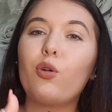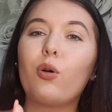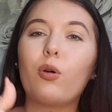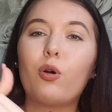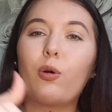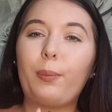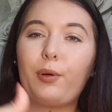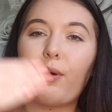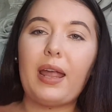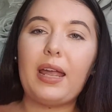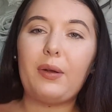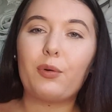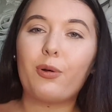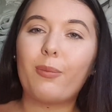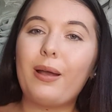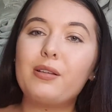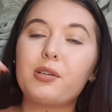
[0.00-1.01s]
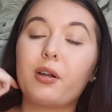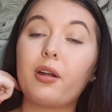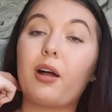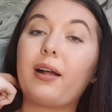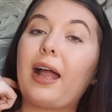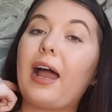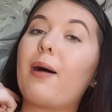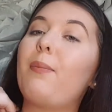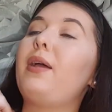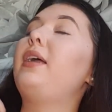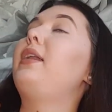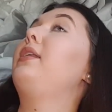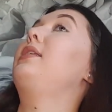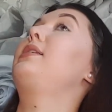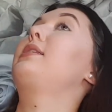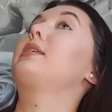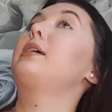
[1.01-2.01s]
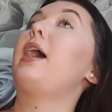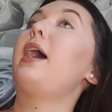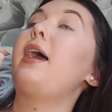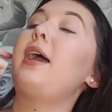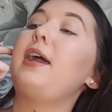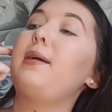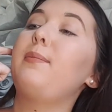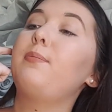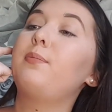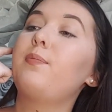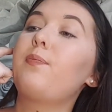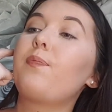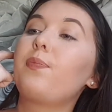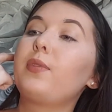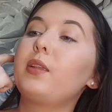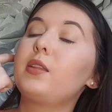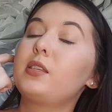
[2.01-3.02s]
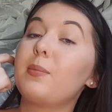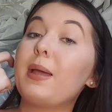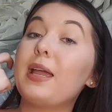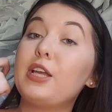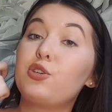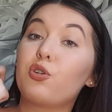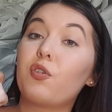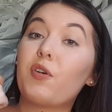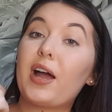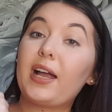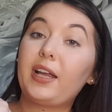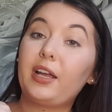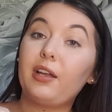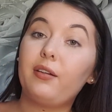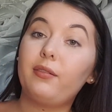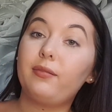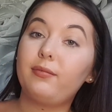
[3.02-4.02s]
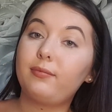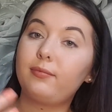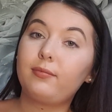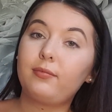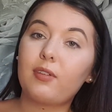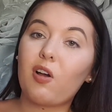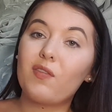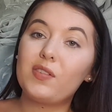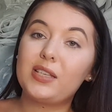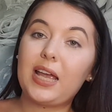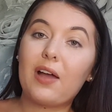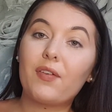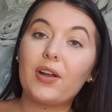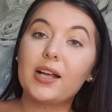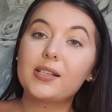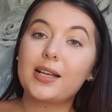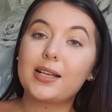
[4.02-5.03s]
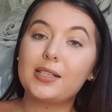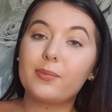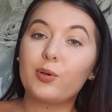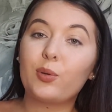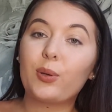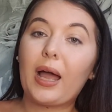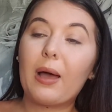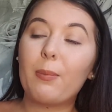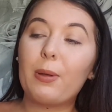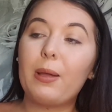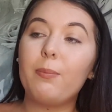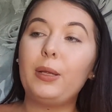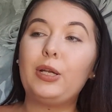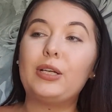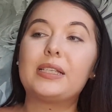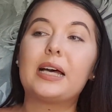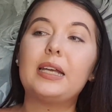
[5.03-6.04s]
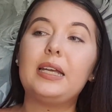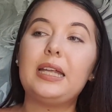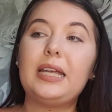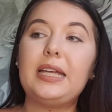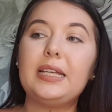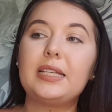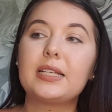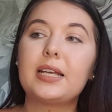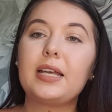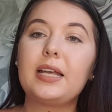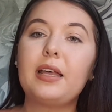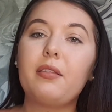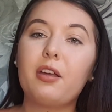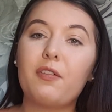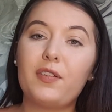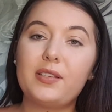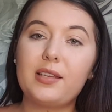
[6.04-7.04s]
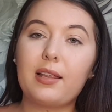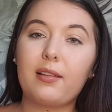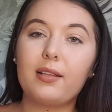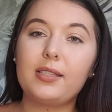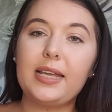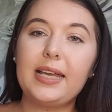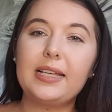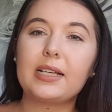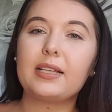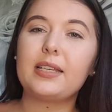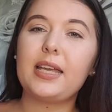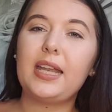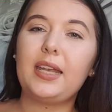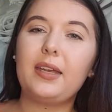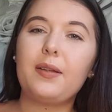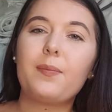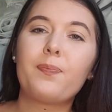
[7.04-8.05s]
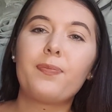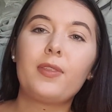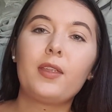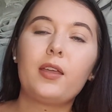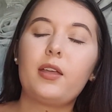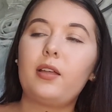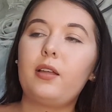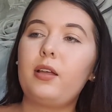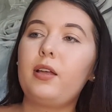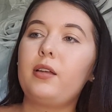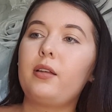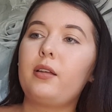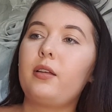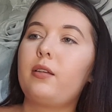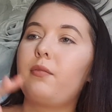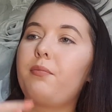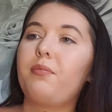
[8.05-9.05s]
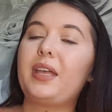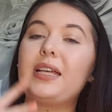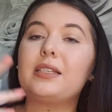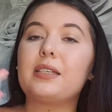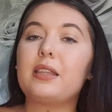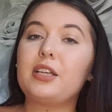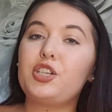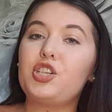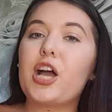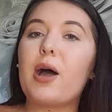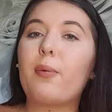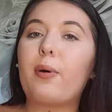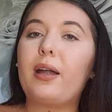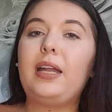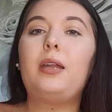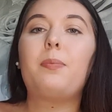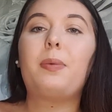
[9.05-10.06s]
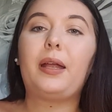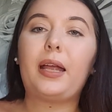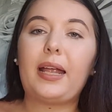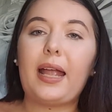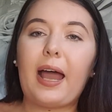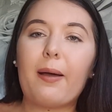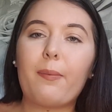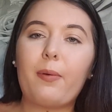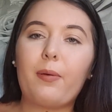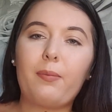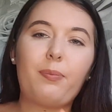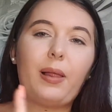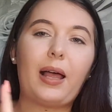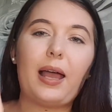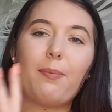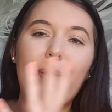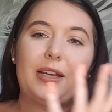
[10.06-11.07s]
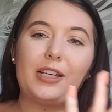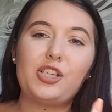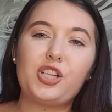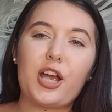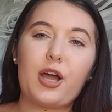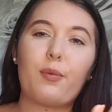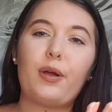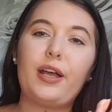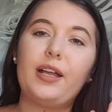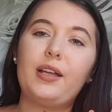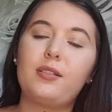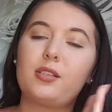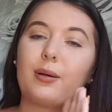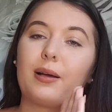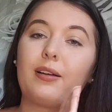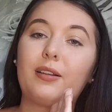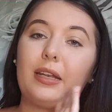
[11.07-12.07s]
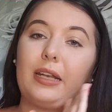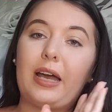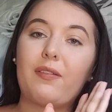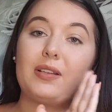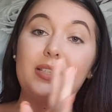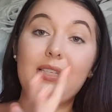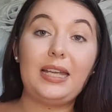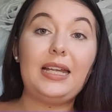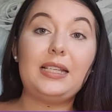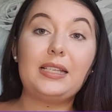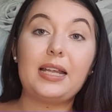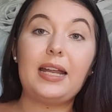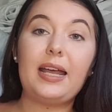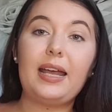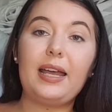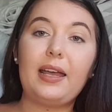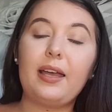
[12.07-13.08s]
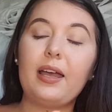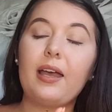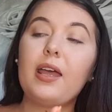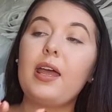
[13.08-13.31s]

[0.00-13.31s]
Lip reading: upgrade almost on our cabins to make sure I can obviously have an accessible cabin because I need the facilities, as in things in the shower. I need a bigger shower so I can have a seat in it.